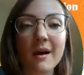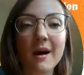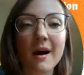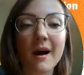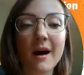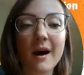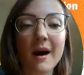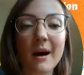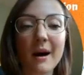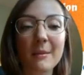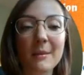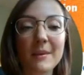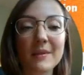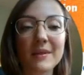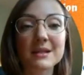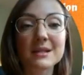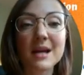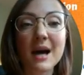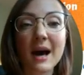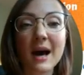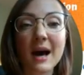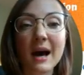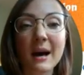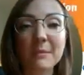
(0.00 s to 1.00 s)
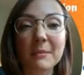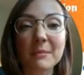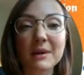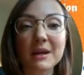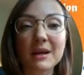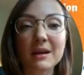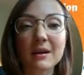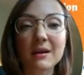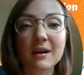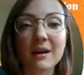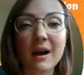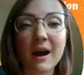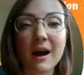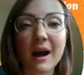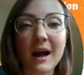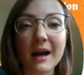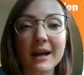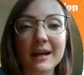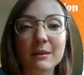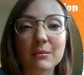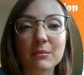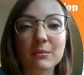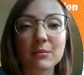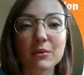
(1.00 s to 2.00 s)
At the top here, I
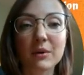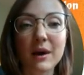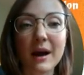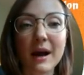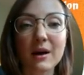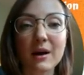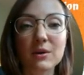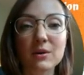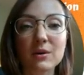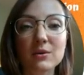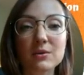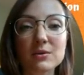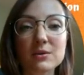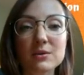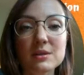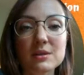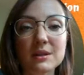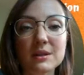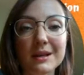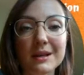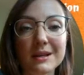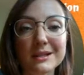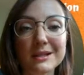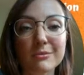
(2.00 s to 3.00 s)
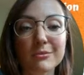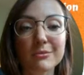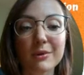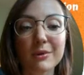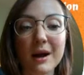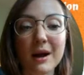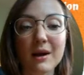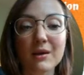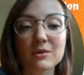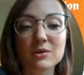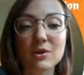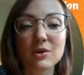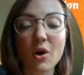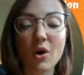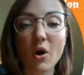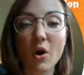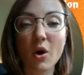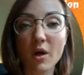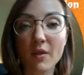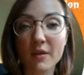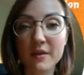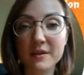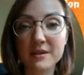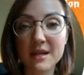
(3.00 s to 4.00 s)
can click to browse
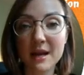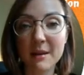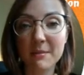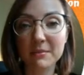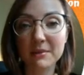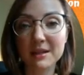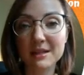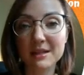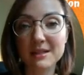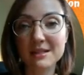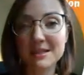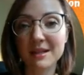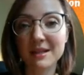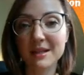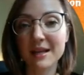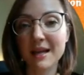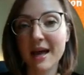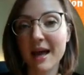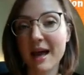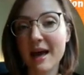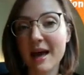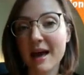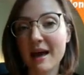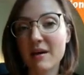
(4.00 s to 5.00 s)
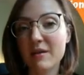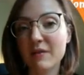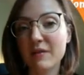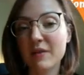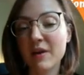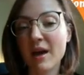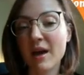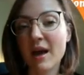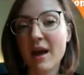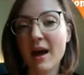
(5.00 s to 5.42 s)
all the templates that they have.